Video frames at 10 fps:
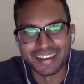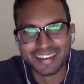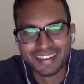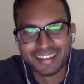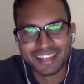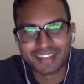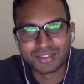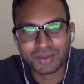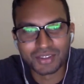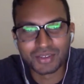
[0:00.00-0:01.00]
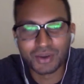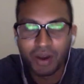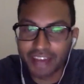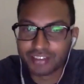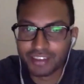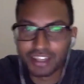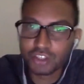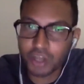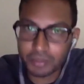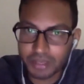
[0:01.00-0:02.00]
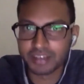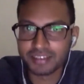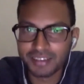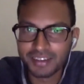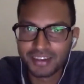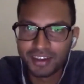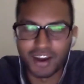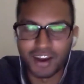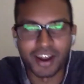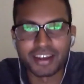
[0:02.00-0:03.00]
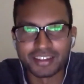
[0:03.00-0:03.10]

That's cool. It's cool. Okay, so then you jumped in. All right. And then